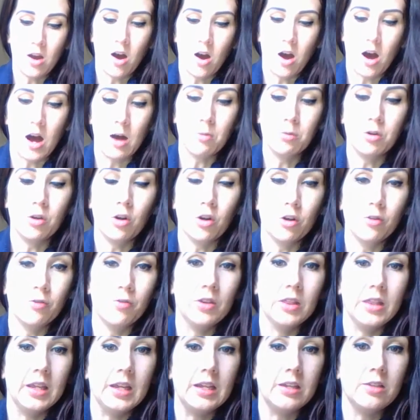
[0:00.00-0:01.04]
I would go for
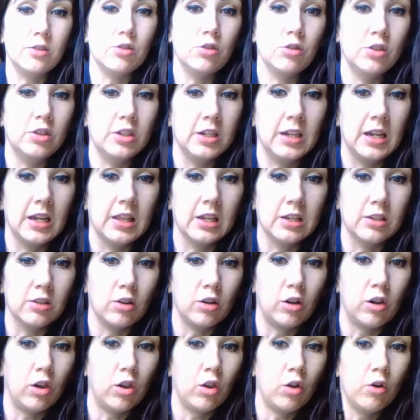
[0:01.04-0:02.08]
these two together, so
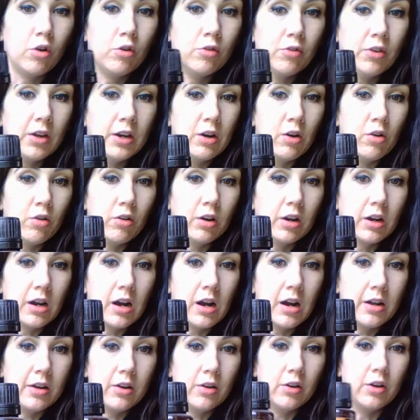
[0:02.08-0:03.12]
clove and
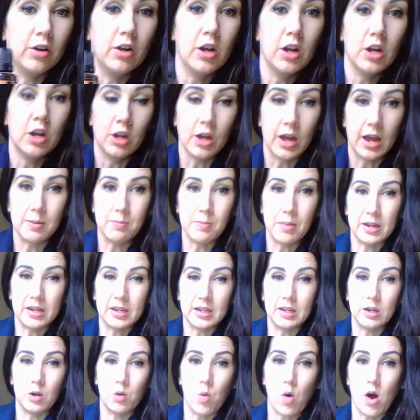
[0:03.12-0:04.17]
oregano, and
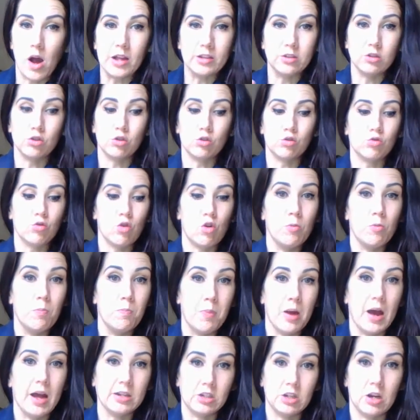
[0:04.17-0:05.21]
making quite a strong
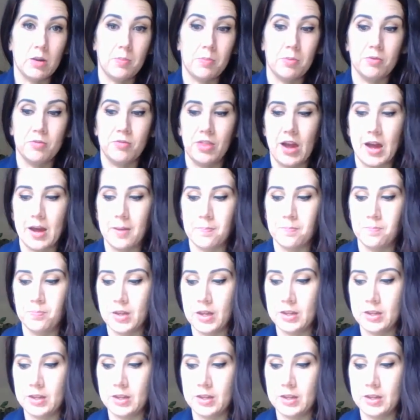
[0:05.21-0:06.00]
batch up of that.